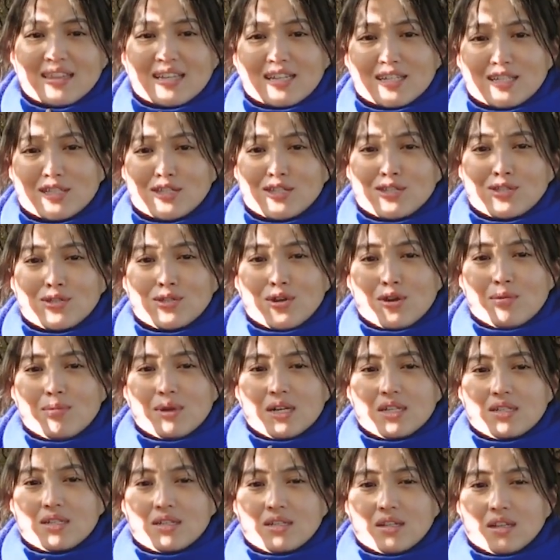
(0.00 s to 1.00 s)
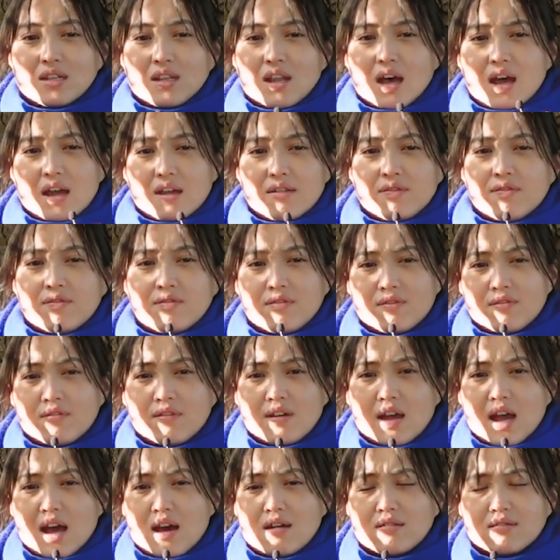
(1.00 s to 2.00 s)
there's so much life
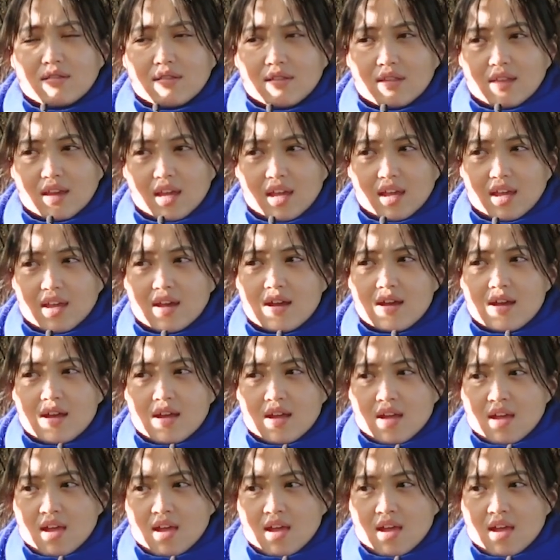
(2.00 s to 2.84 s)
out there.